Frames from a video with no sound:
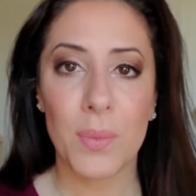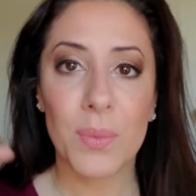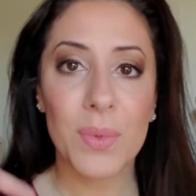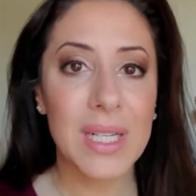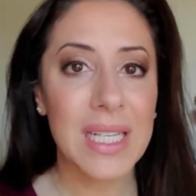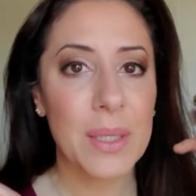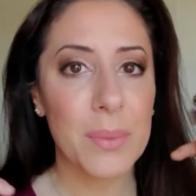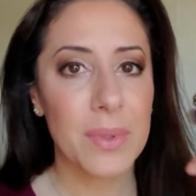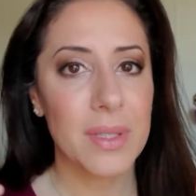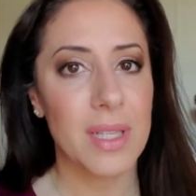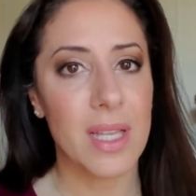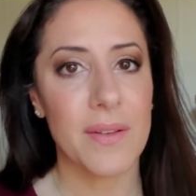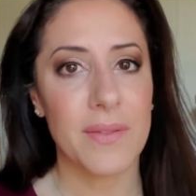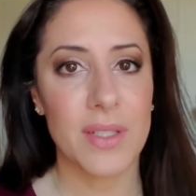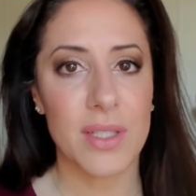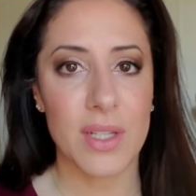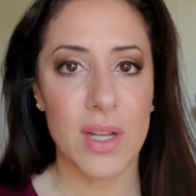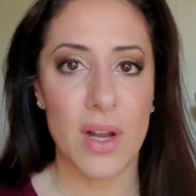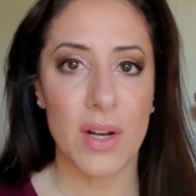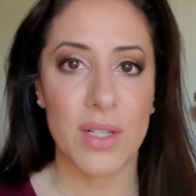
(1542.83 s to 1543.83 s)
Really would
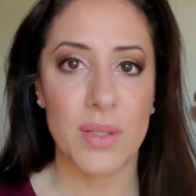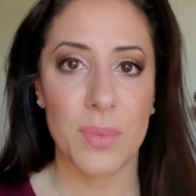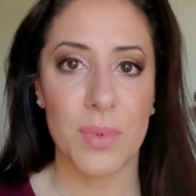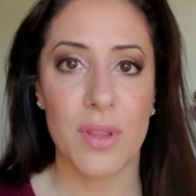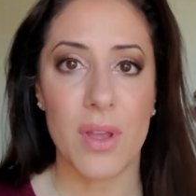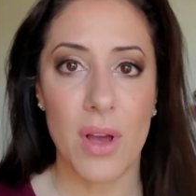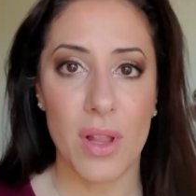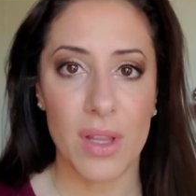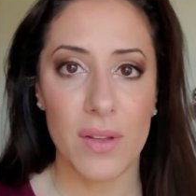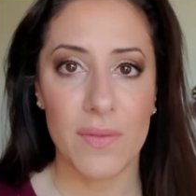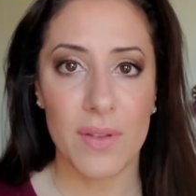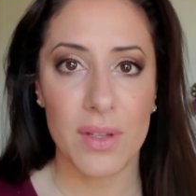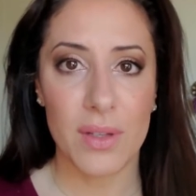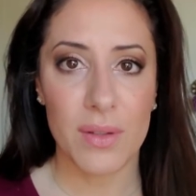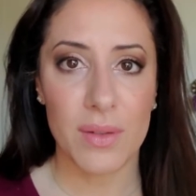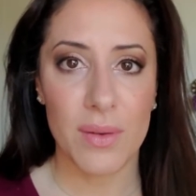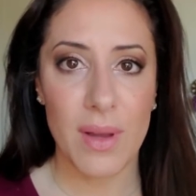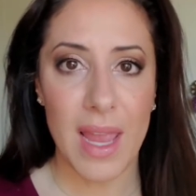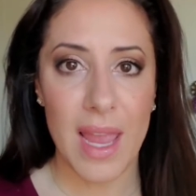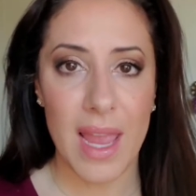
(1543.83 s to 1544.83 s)
love to talk with all of
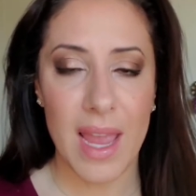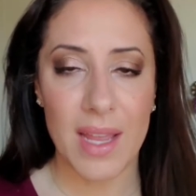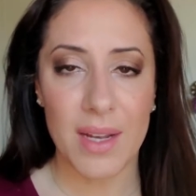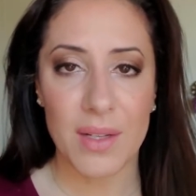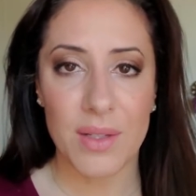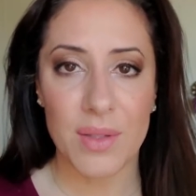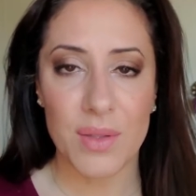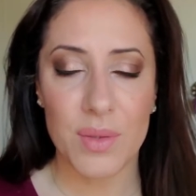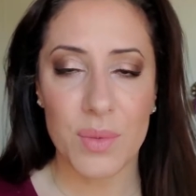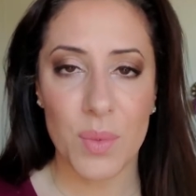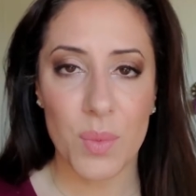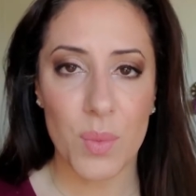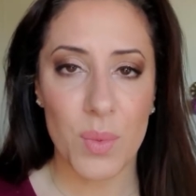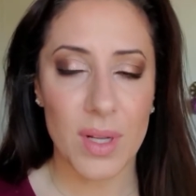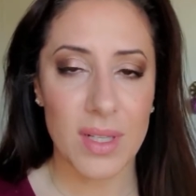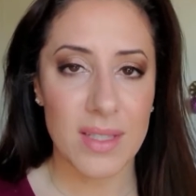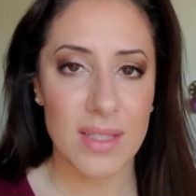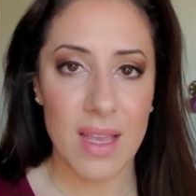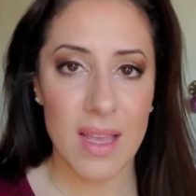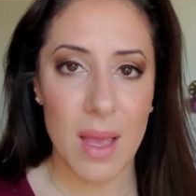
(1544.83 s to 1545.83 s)
you and
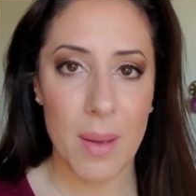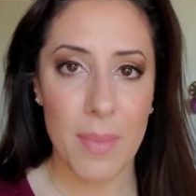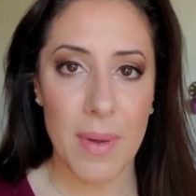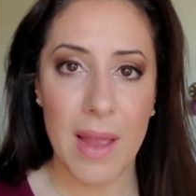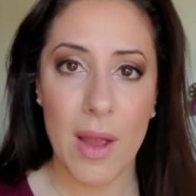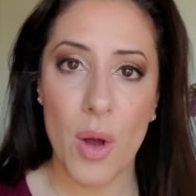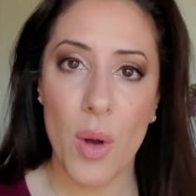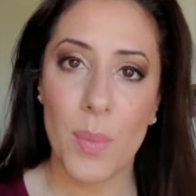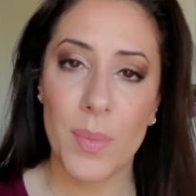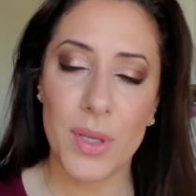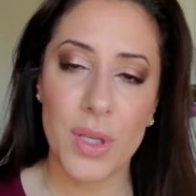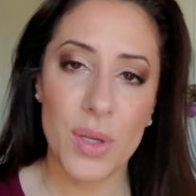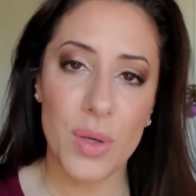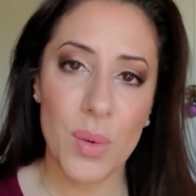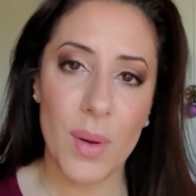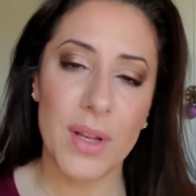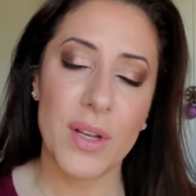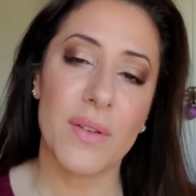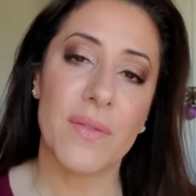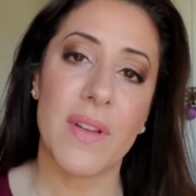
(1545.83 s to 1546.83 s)
what's up. I hope
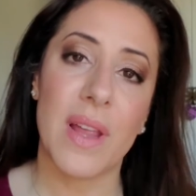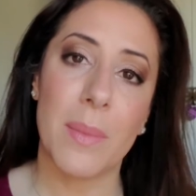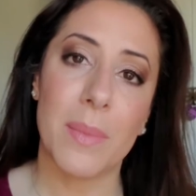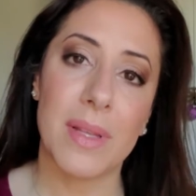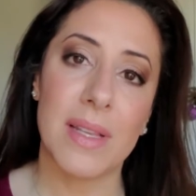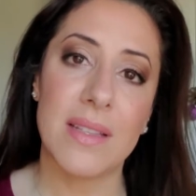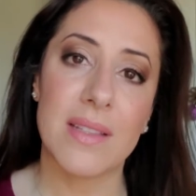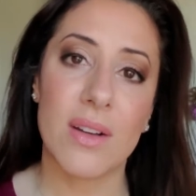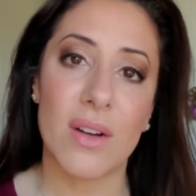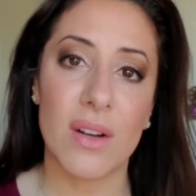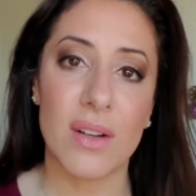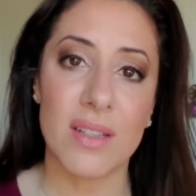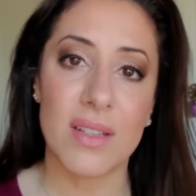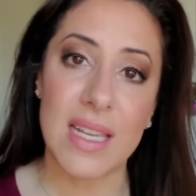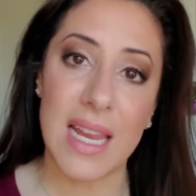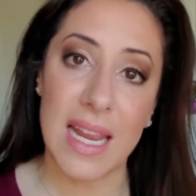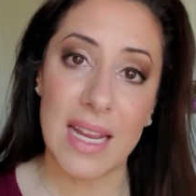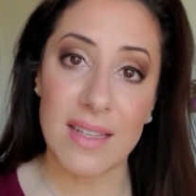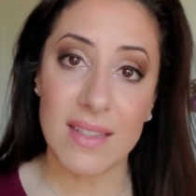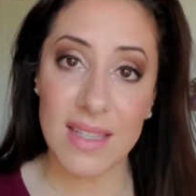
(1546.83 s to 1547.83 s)
you and your families are
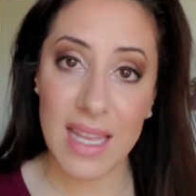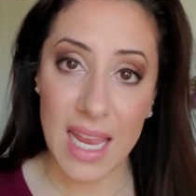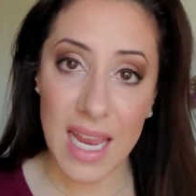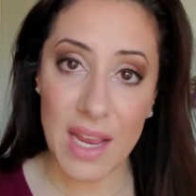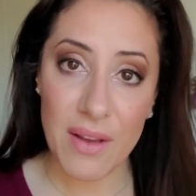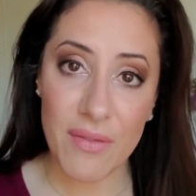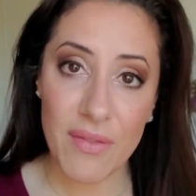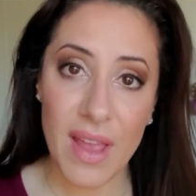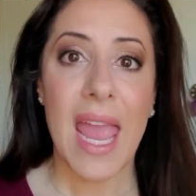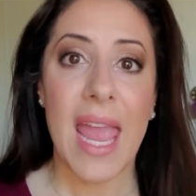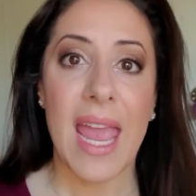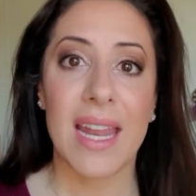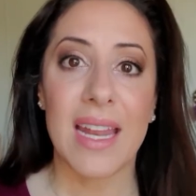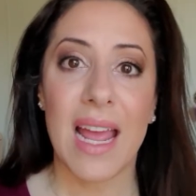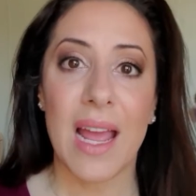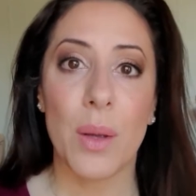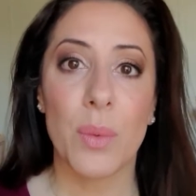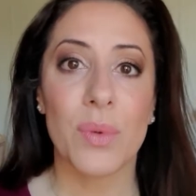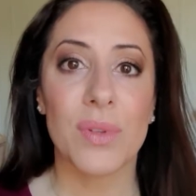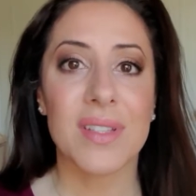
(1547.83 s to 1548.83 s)
staying safe, and
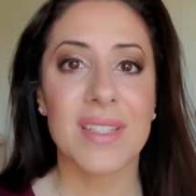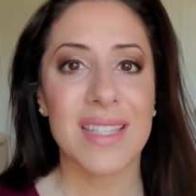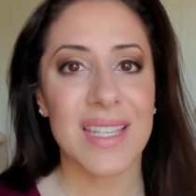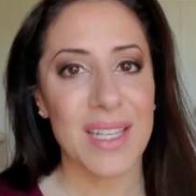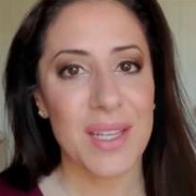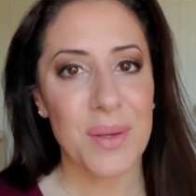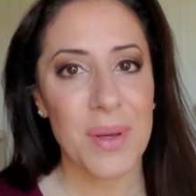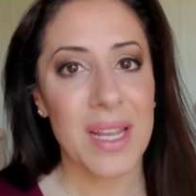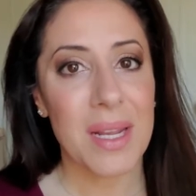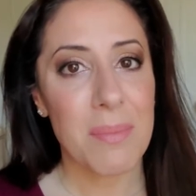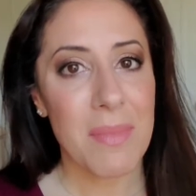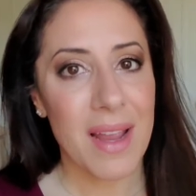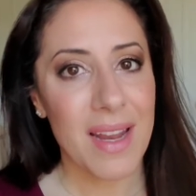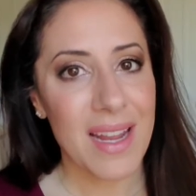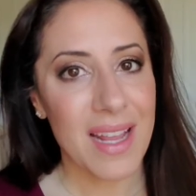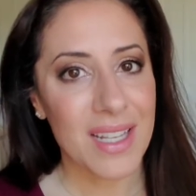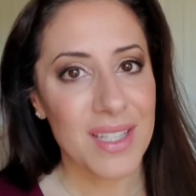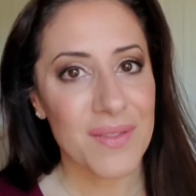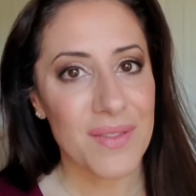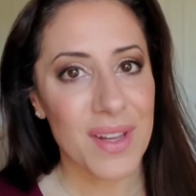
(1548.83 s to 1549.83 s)
I will see you in my
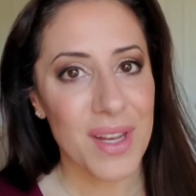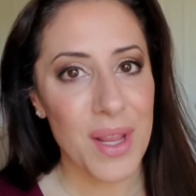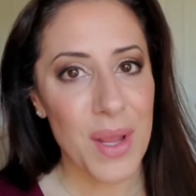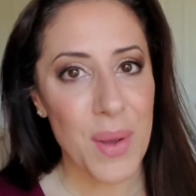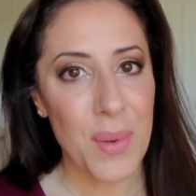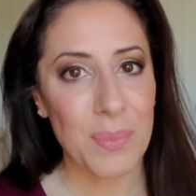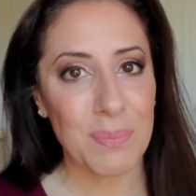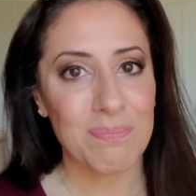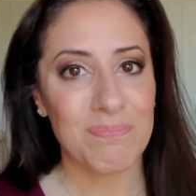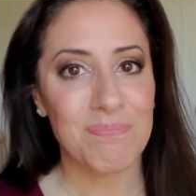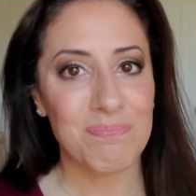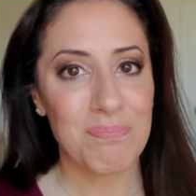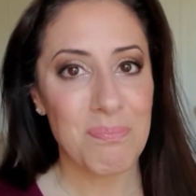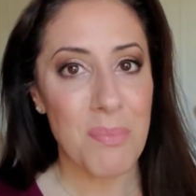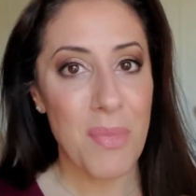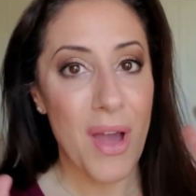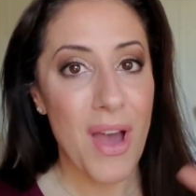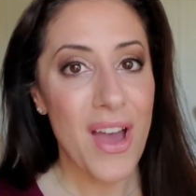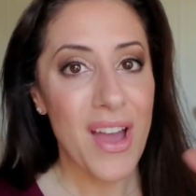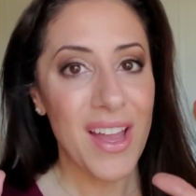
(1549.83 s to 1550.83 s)
next video.
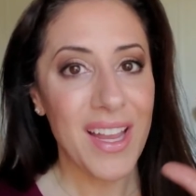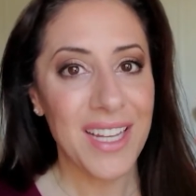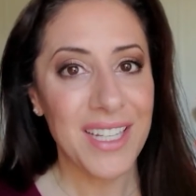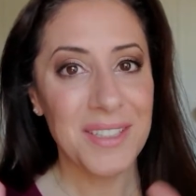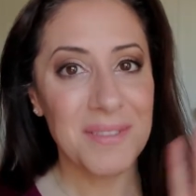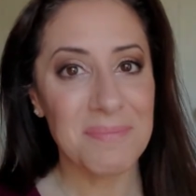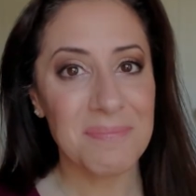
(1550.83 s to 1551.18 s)
Bye.